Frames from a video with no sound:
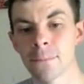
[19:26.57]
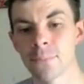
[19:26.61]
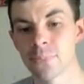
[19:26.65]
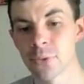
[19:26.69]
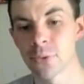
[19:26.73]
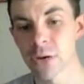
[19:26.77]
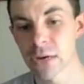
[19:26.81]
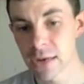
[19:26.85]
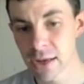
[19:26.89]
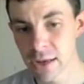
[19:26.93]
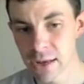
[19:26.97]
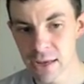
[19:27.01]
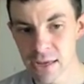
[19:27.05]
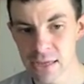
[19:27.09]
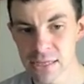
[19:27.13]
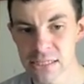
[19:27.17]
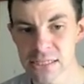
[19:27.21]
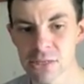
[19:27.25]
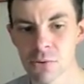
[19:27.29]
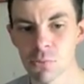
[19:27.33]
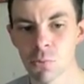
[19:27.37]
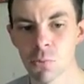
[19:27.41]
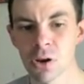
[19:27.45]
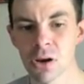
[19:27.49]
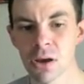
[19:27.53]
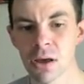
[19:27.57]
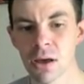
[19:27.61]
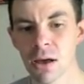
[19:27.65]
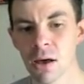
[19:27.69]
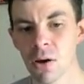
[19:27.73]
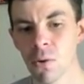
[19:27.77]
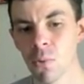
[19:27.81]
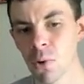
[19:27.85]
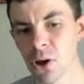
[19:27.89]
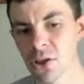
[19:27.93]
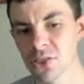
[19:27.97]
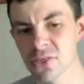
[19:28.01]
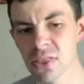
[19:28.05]
But
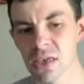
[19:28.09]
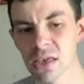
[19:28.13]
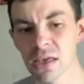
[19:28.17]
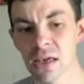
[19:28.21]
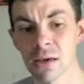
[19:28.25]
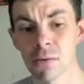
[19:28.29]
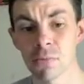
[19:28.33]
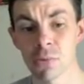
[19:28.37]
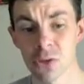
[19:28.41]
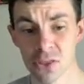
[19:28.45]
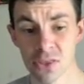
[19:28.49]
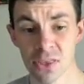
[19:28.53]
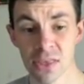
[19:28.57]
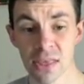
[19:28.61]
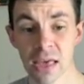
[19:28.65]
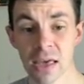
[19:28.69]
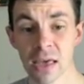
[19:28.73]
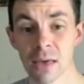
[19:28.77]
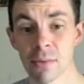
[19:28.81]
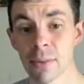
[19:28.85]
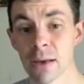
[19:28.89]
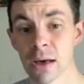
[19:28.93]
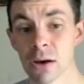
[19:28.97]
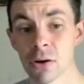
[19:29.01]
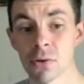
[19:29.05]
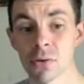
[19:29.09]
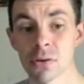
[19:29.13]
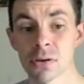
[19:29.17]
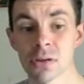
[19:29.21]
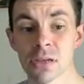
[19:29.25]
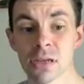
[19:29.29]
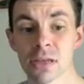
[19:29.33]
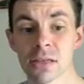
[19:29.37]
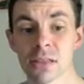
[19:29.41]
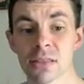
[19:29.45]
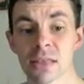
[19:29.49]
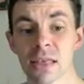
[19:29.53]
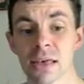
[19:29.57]
one thing I would say about
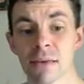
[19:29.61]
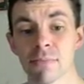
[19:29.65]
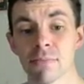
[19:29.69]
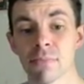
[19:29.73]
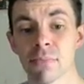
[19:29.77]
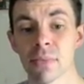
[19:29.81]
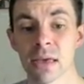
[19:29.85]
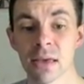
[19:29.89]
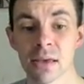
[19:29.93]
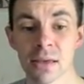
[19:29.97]
that